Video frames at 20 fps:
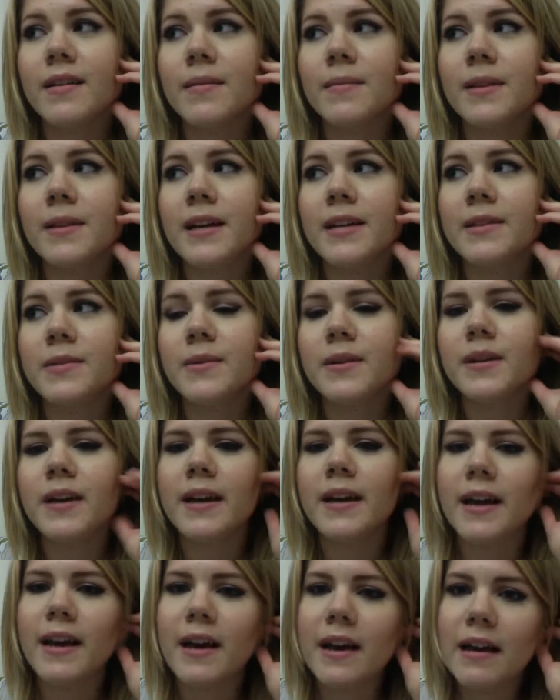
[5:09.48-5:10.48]
Last week I
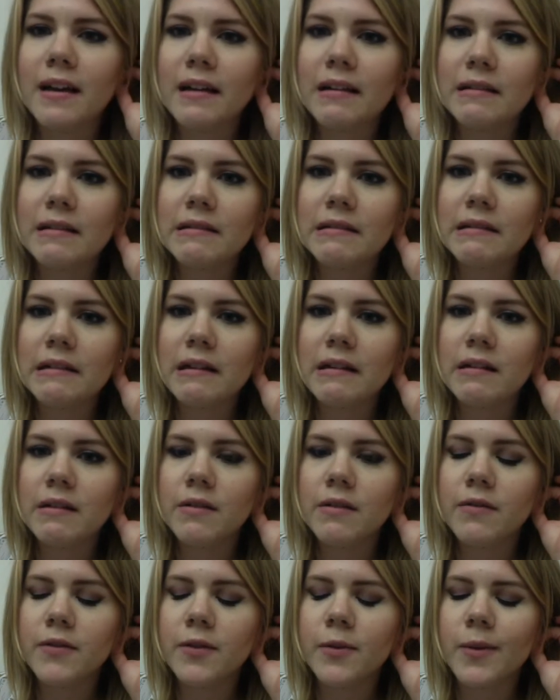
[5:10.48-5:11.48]
got
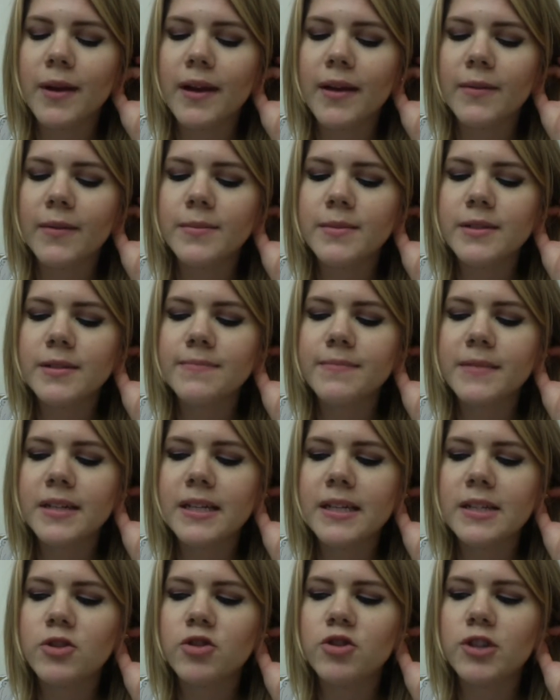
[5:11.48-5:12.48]
overwhelmed
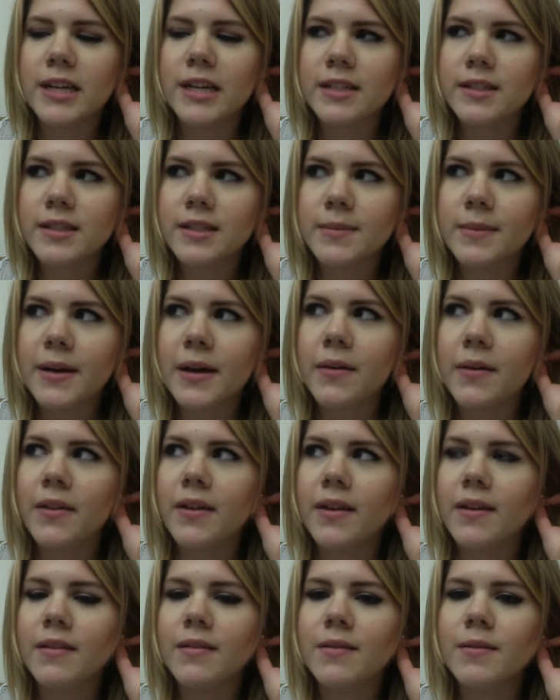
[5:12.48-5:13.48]
and stressed about
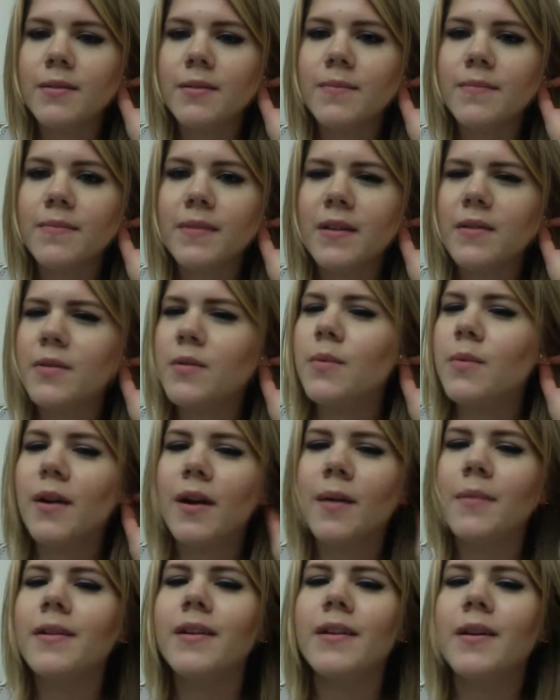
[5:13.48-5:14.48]
things, as you
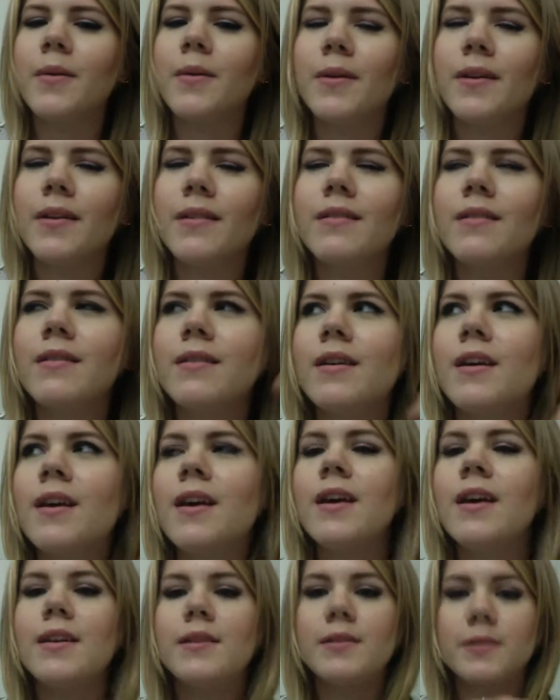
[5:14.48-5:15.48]
probably noticed.
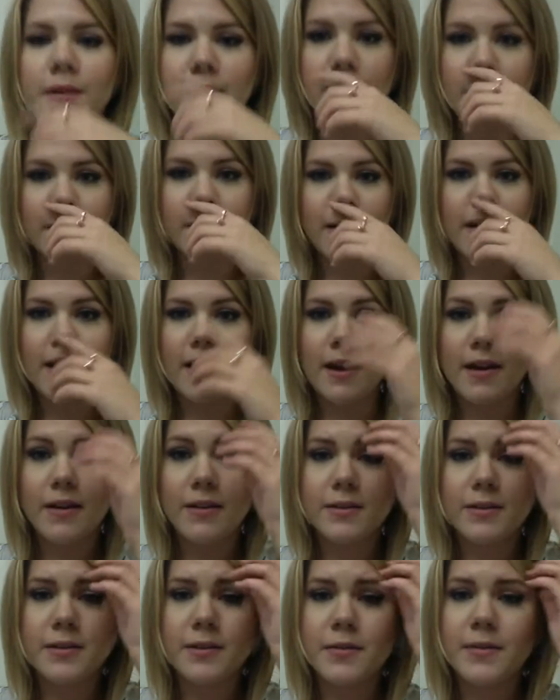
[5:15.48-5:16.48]
So I
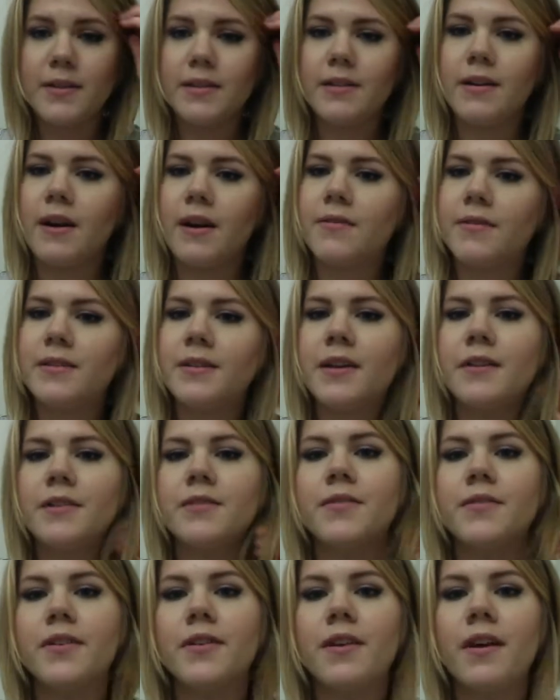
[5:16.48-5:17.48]
also went to Oxnard
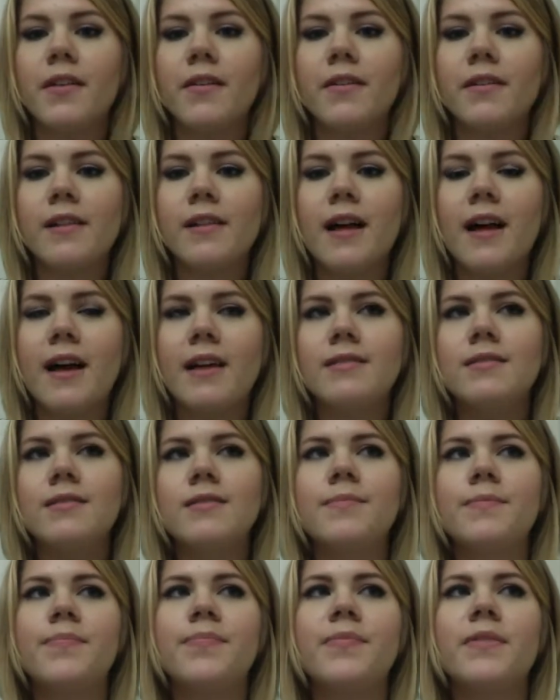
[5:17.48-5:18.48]
for another
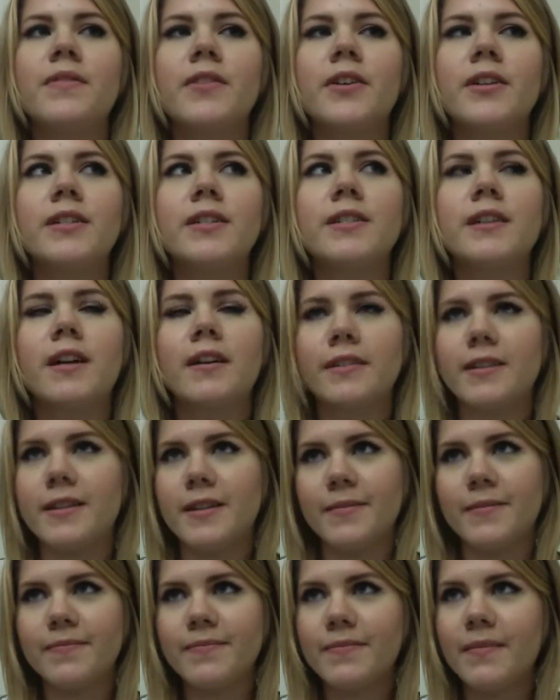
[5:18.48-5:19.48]
class for
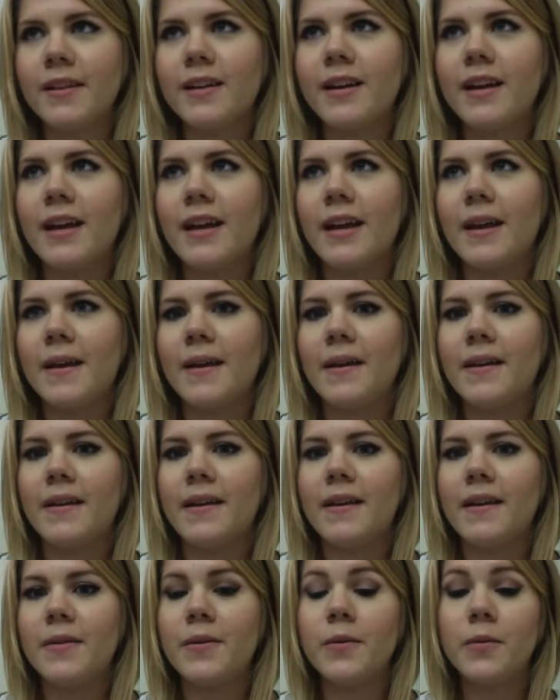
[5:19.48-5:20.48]
conducting, and
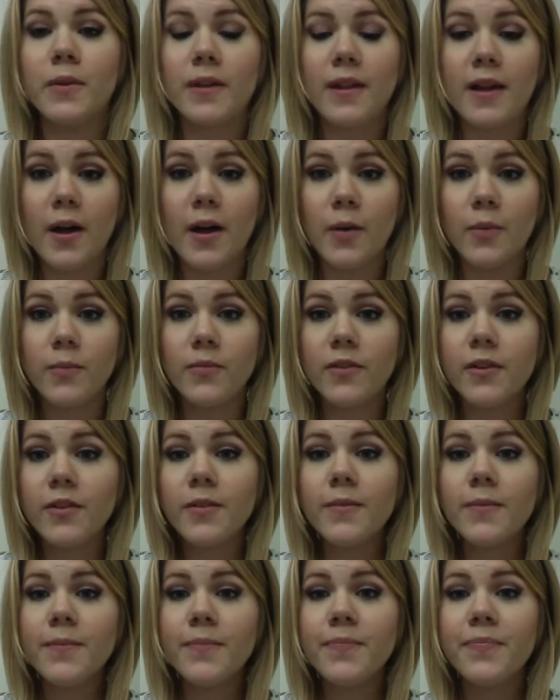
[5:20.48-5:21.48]
it was really helpful.
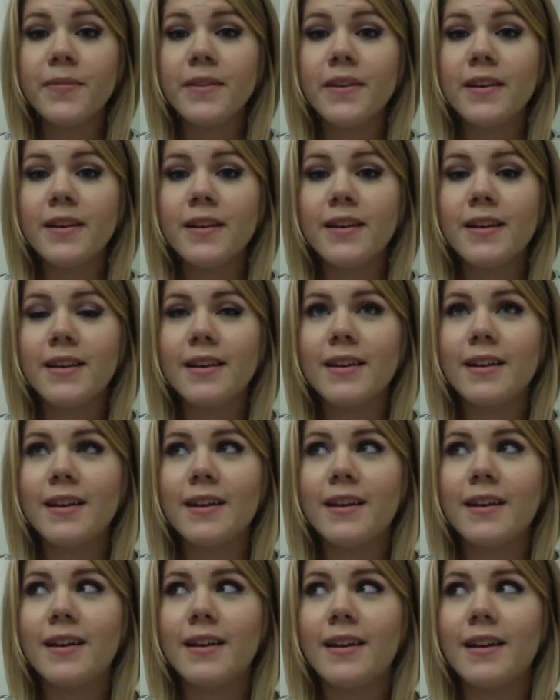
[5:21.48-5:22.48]

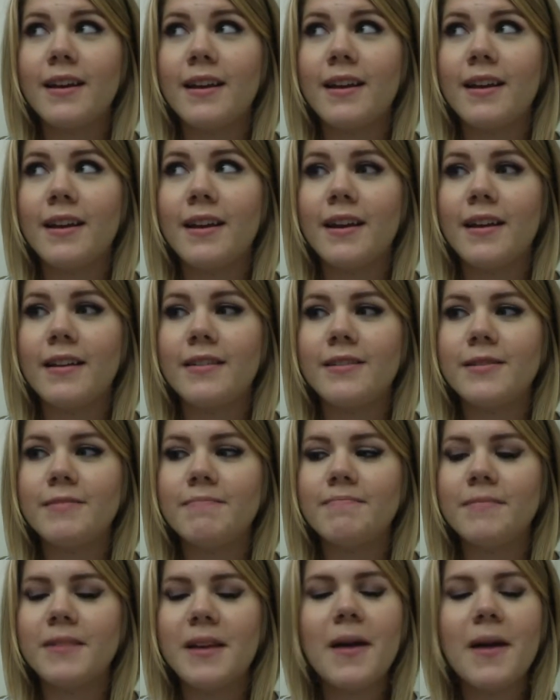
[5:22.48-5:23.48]
And
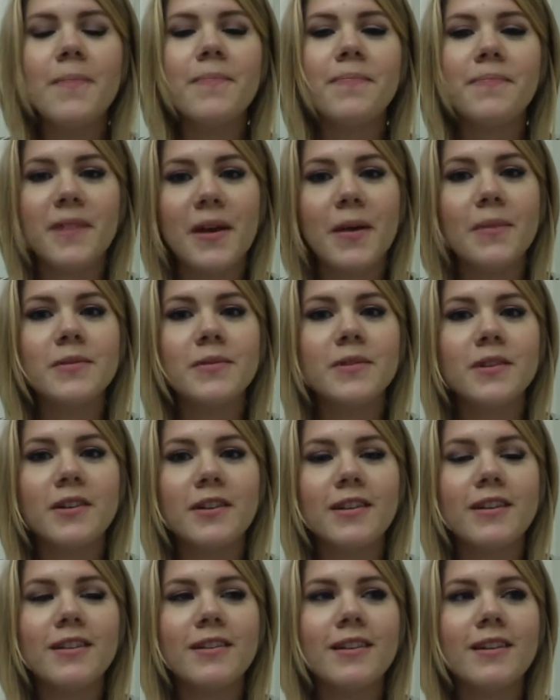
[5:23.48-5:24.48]
yeah, that was good.